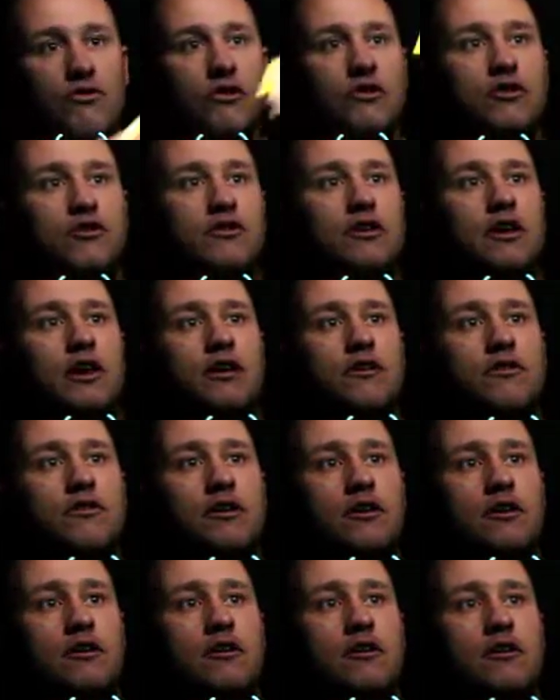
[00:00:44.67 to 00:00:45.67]
and use colours
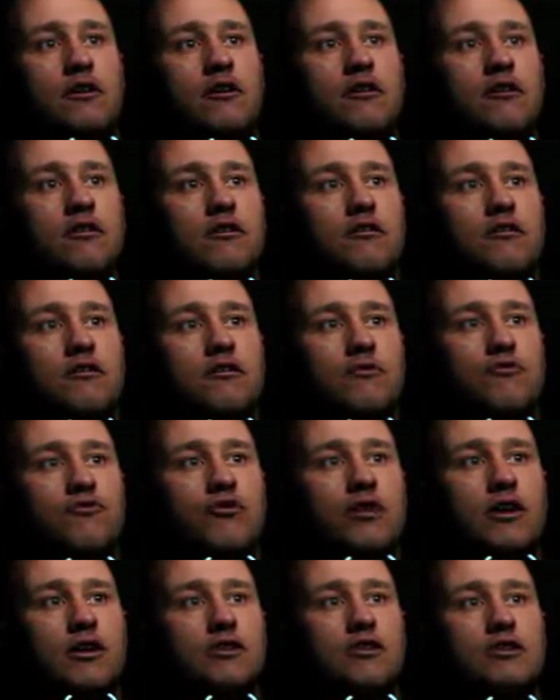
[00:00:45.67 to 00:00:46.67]
here,
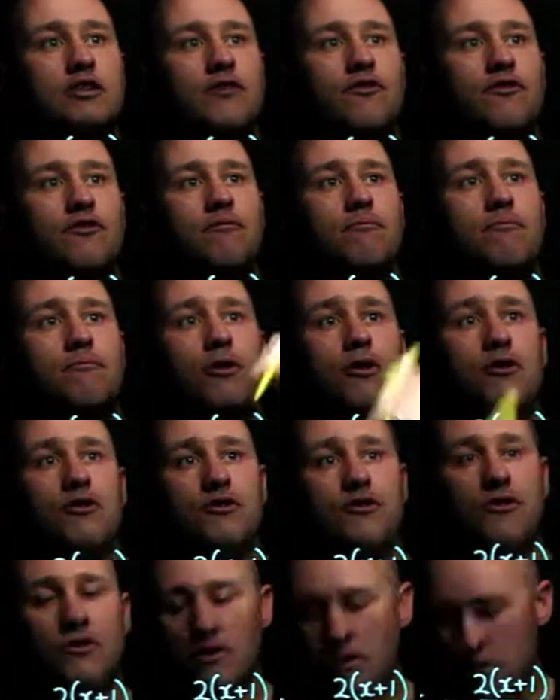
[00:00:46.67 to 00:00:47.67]
subtract 7 from both
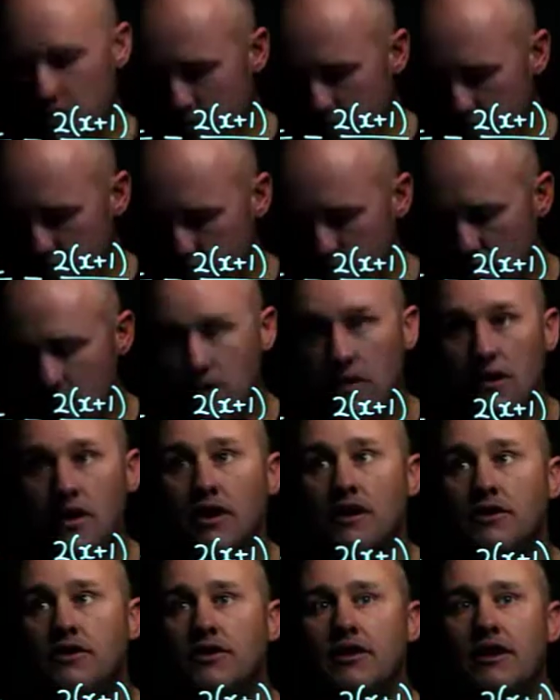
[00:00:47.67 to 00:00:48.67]
sides.
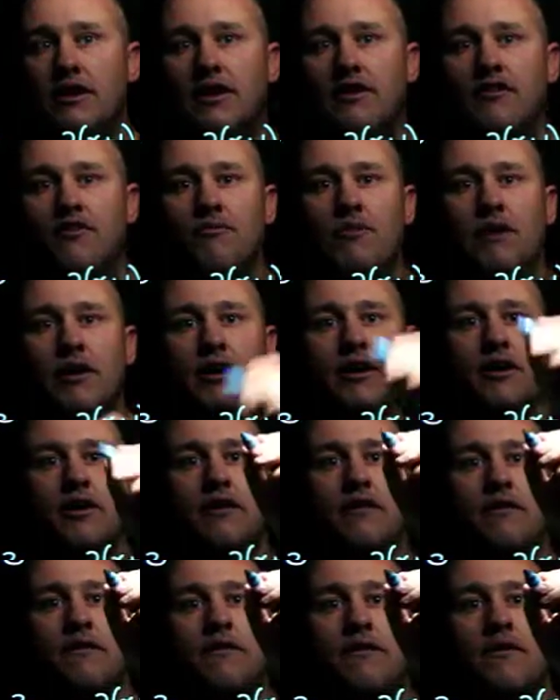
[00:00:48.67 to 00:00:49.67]
And so that gives me
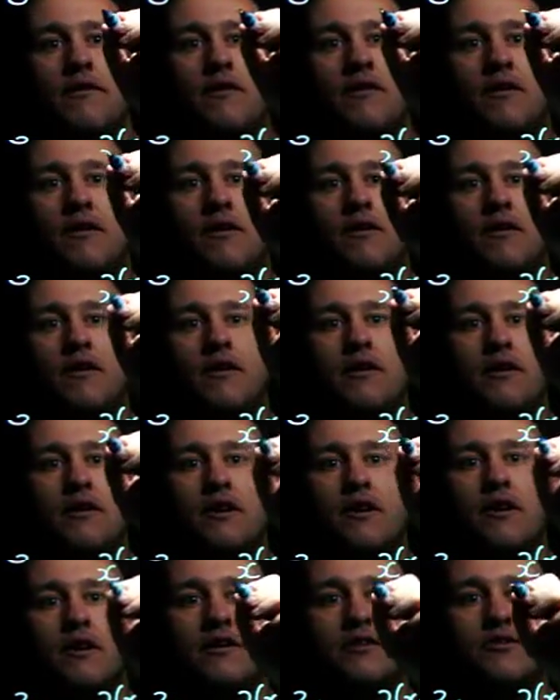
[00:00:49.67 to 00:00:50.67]

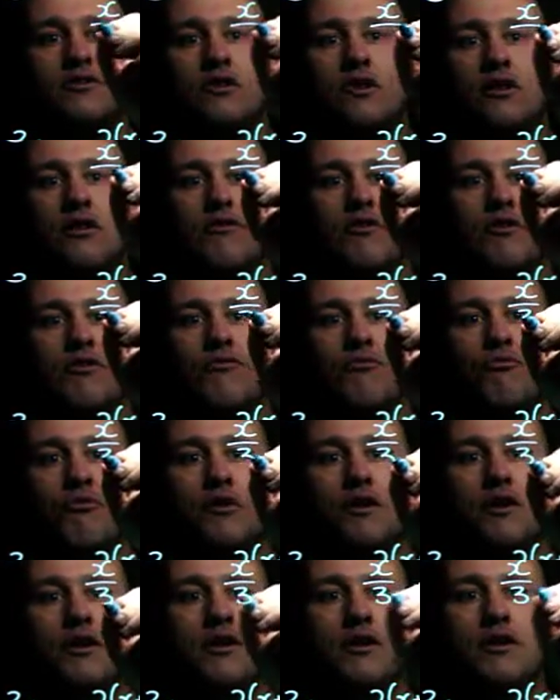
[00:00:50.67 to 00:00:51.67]
x over
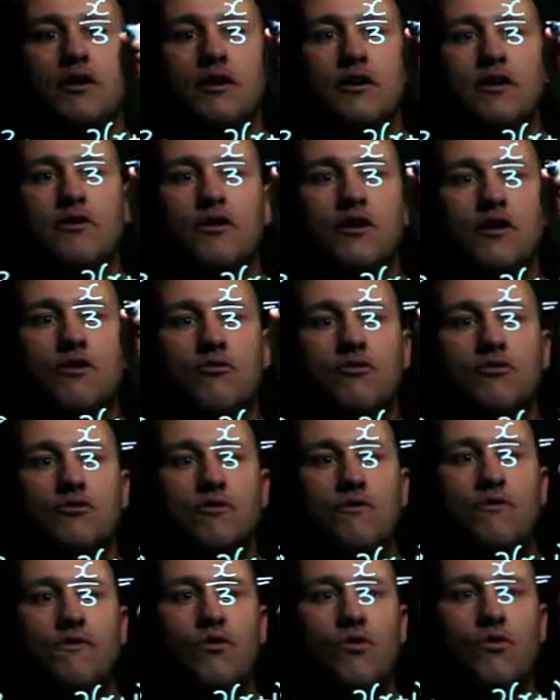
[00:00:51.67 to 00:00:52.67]
3 is equal to
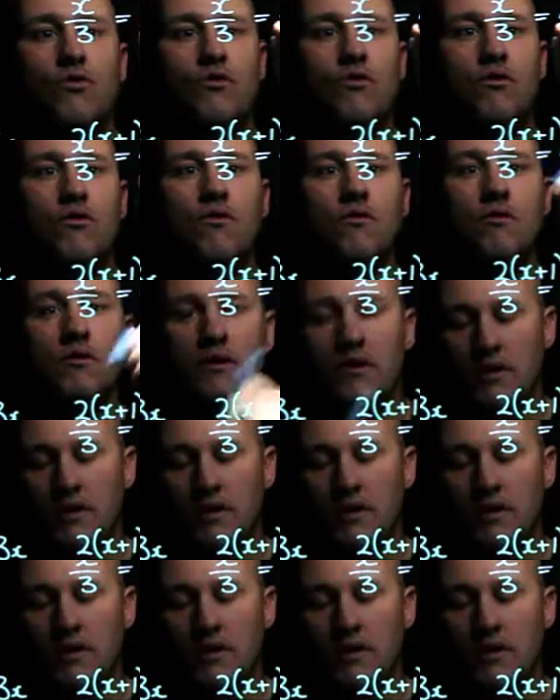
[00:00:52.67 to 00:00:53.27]
4.